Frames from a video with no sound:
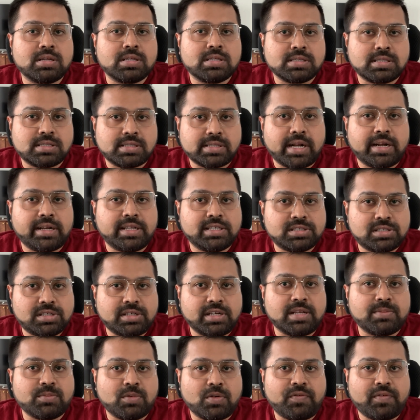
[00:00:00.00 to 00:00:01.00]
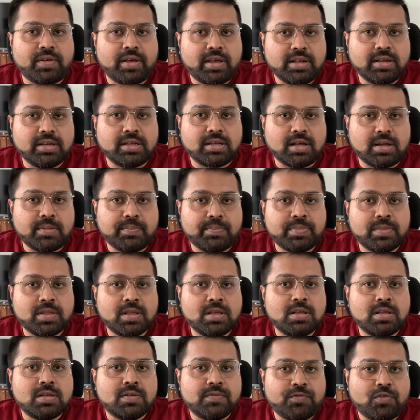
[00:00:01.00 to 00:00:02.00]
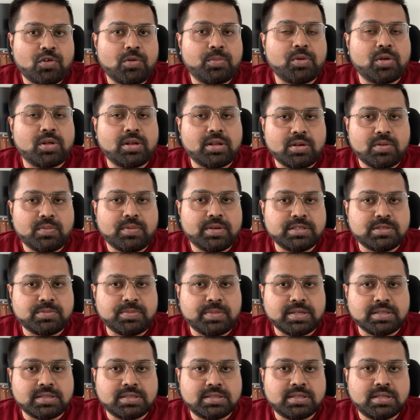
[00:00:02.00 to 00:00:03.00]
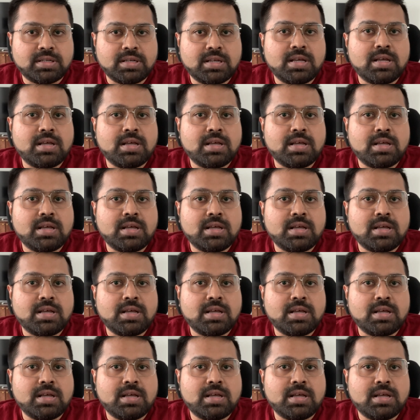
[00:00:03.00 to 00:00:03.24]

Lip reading: steady stream of income from your investments,